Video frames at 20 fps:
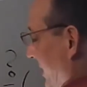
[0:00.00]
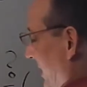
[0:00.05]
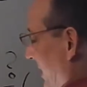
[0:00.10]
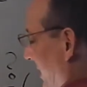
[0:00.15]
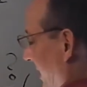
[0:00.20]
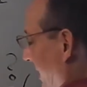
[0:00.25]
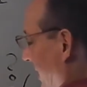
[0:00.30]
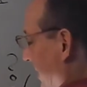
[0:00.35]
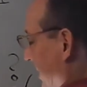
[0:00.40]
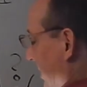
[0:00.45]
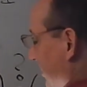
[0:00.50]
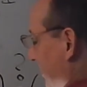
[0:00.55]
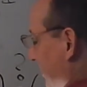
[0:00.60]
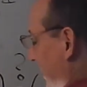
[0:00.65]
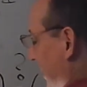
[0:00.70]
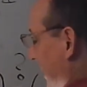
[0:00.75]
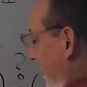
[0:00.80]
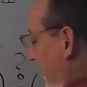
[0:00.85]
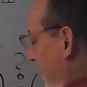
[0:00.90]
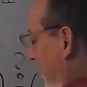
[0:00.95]
6, we
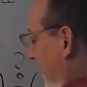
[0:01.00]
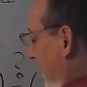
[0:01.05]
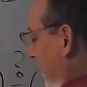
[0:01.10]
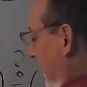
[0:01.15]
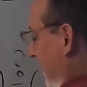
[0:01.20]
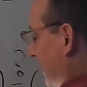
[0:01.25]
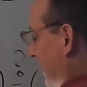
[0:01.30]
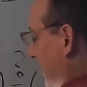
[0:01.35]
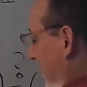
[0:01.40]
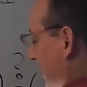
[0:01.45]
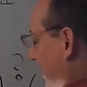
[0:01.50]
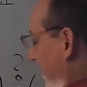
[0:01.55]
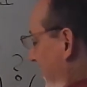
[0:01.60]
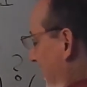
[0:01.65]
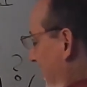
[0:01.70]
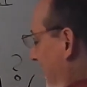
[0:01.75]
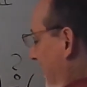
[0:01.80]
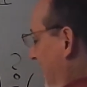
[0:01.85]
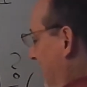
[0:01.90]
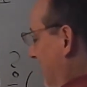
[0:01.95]
get 6 is
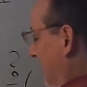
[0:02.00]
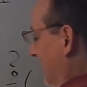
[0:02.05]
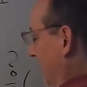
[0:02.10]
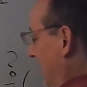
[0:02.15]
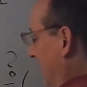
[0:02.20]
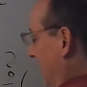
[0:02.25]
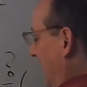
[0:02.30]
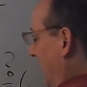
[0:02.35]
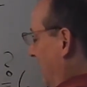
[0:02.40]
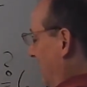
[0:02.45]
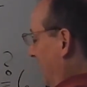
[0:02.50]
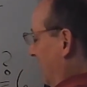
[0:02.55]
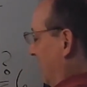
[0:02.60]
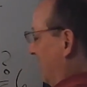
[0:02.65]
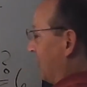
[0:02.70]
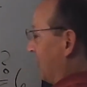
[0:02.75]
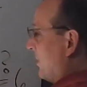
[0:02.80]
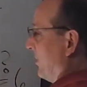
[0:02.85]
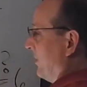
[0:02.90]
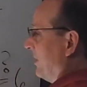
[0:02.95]
6. So
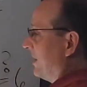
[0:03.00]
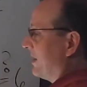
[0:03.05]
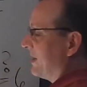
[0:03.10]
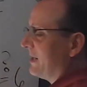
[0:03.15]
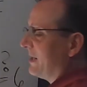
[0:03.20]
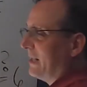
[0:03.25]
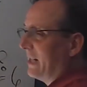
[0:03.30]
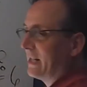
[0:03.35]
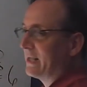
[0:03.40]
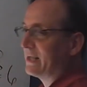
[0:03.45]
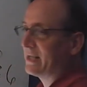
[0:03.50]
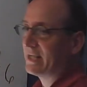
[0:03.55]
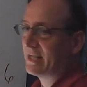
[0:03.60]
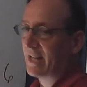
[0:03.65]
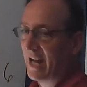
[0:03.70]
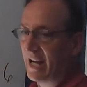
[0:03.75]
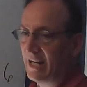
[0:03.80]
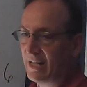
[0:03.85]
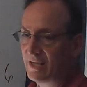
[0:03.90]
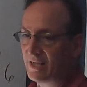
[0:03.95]
this does
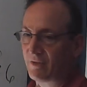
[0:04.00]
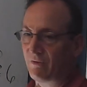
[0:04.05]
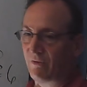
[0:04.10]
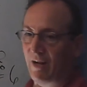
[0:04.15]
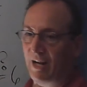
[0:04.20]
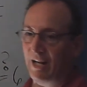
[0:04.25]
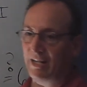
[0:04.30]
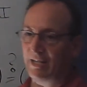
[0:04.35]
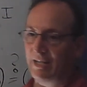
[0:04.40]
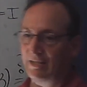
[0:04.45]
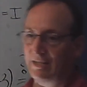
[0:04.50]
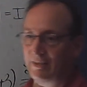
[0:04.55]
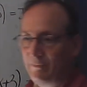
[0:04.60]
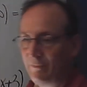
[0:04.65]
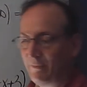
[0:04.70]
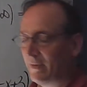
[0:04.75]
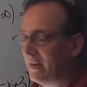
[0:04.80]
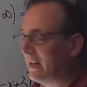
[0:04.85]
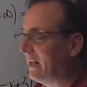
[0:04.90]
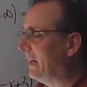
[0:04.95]
satisfy it.
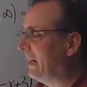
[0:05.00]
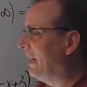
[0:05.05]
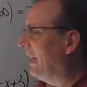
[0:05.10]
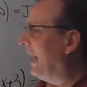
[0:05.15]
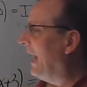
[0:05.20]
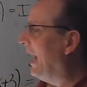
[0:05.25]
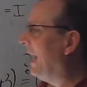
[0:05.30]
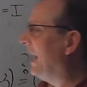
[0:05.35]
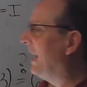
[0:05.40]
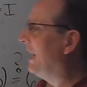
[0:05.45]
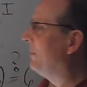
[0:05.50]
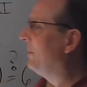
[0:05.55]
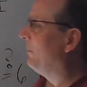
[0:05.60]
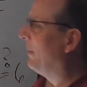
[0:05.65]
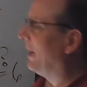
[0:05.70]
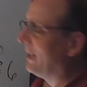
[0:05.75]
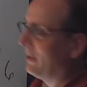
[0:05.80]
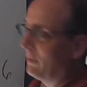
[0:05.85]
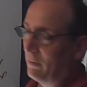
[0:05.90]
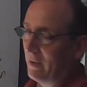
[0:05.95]
And
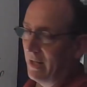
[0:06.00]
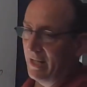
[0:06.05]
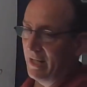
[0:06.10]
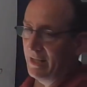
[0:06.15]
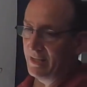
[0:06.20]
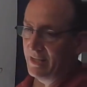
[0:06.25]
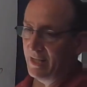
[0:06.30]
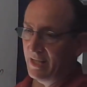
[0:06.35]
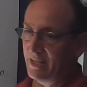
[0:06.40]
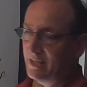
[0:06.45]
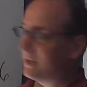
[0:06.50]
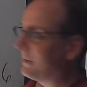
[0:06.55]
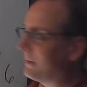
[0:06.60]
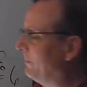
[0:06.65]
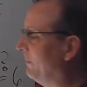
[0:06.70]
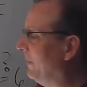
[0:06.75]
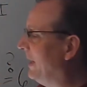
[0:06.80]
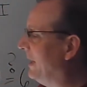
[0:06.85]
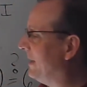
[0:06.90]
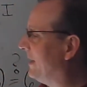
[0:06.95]
by the way, it does
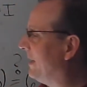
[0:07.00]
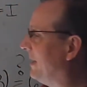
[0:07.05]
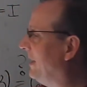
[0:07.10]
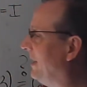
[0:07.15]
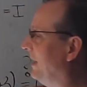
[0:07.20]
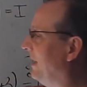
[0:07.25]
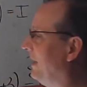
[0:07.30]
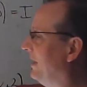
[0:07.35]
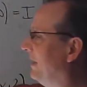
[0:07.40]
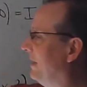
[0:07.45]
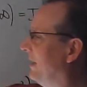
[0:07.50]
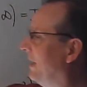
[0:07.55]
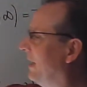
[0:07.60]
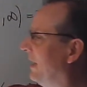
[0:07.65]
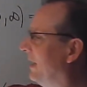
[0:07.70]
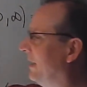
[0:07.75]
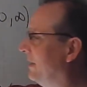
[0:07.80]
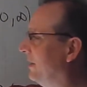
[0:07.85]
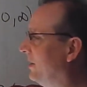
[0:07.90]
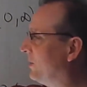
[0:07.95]
meet the
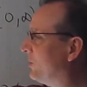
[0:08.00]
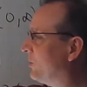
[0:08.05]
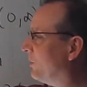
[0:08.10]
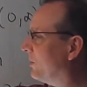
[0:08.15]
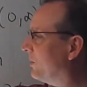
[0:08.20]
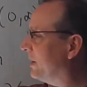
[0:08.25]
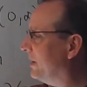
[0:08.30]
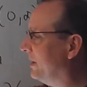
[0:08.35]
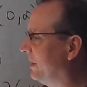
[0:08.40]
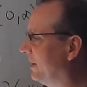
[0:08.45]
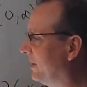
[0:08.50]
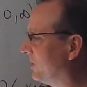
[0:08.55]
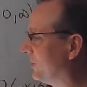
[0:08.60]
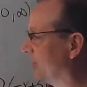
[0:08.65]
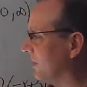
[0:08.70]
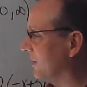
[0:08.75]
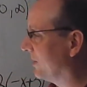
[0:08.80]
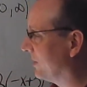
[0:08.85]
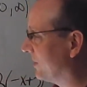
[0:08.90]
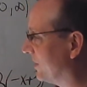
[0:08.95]
initial conditions.